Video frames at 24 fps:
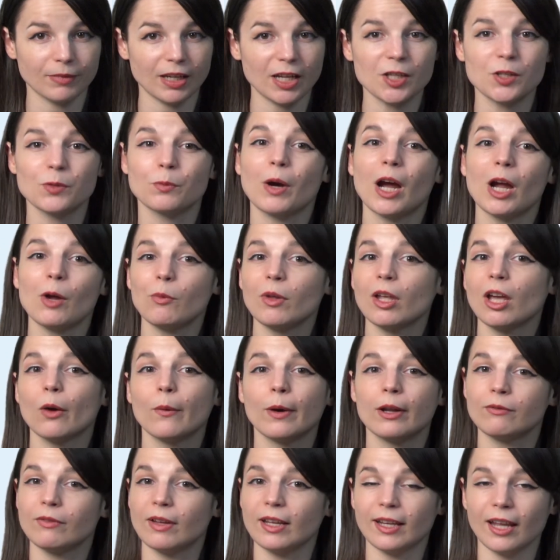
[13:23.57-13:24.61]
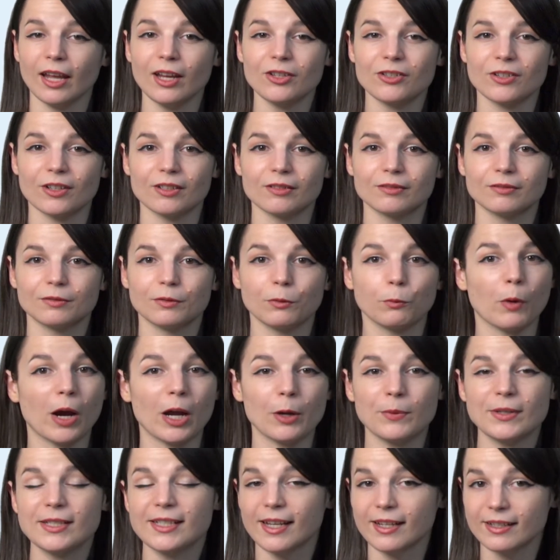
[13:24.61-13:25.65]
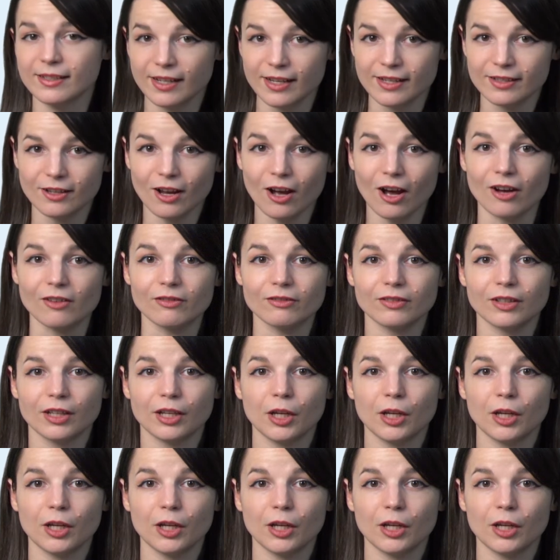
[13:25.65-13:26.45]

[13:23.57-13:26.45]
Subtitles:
It's why we go on vacation, why we take days off.